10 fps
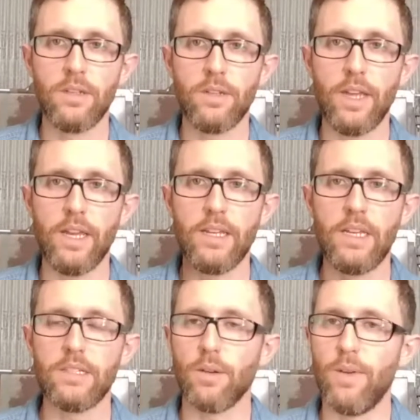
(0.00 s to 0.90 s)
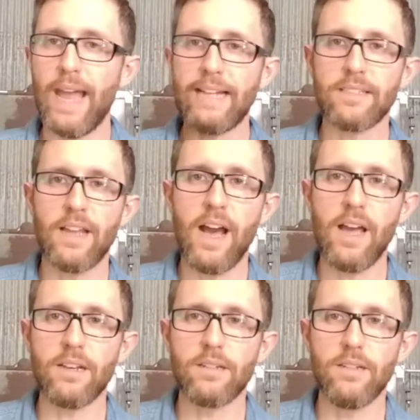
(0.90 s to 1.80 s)
Okay, so nice and
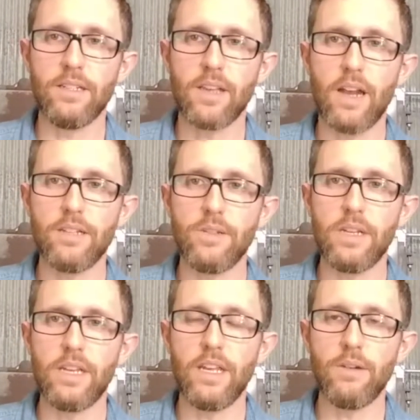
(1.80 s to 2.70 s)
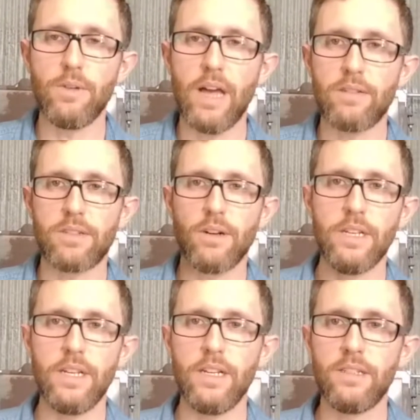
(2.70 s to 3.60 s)
hot, as hot as you can get it without
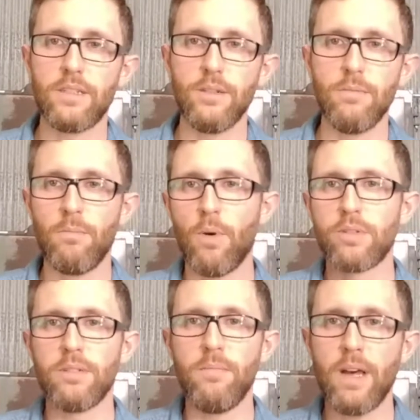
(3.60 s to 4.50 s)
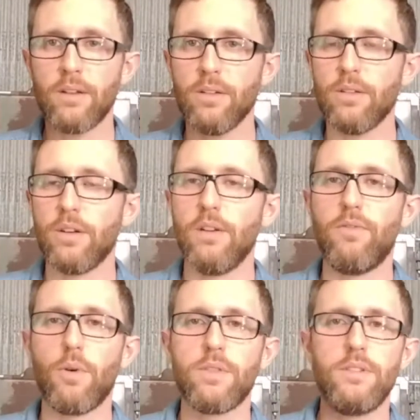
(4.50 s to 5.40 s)
turning it into molten metal or a
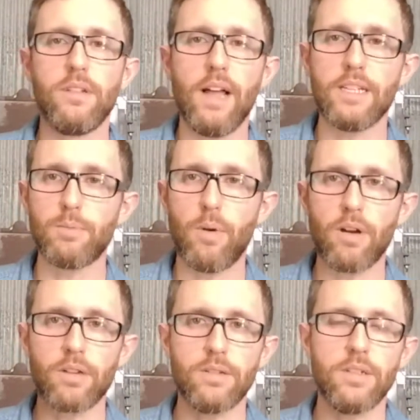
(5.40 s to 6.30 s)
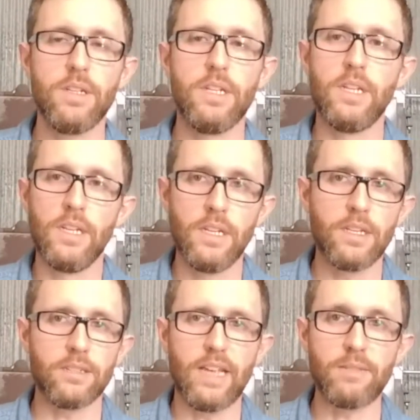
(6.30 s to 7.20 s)
4th of July sparkler,
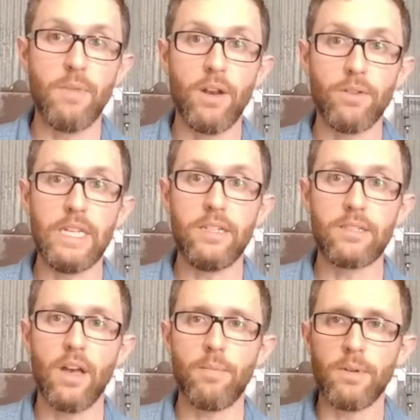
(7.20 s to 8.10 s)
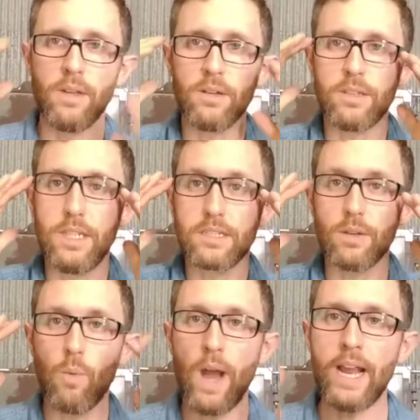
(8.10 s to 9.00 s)
because as metal heats up and gets
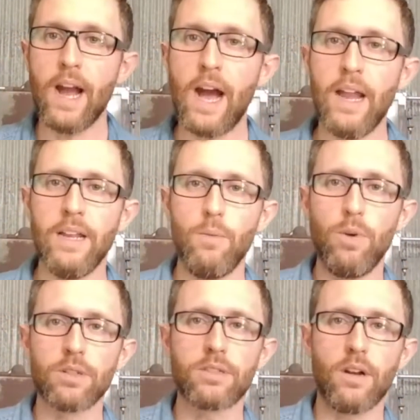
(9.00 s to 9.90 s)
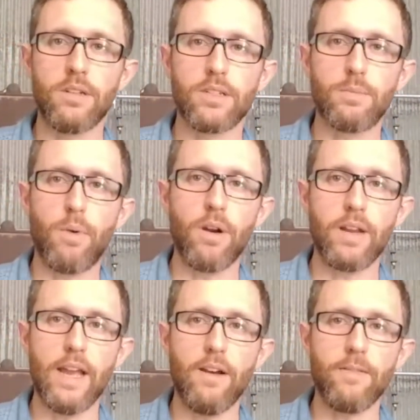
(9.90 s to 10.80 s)
the white hot, it will start to
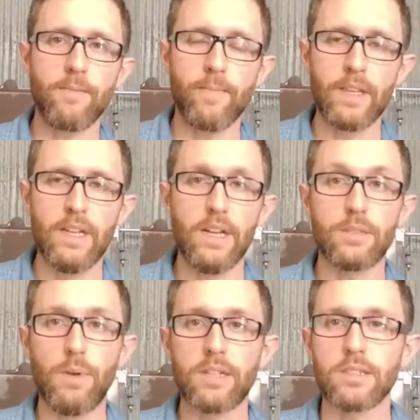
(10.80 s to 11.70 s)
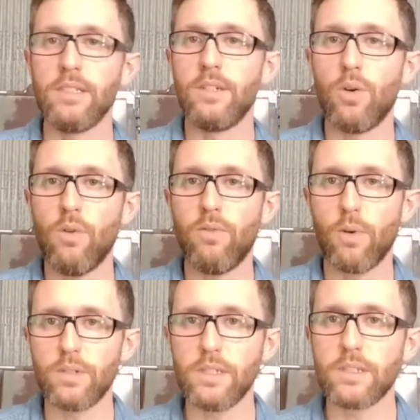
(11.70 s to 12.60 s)
spark out especially in coal
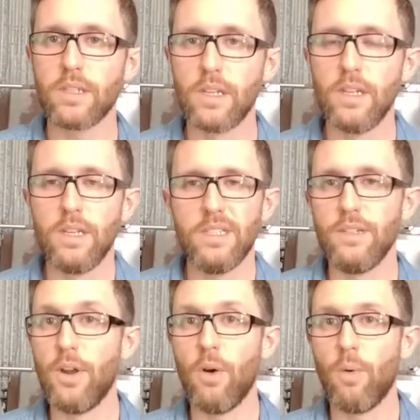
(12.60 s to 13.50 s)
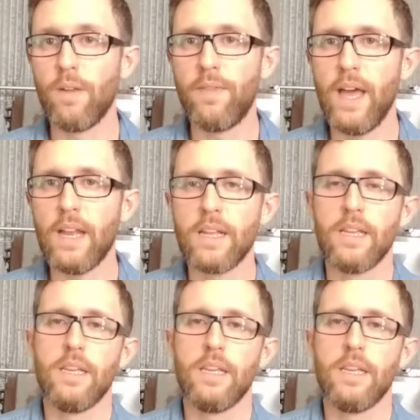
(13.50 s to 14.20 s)
forges. You don't want that.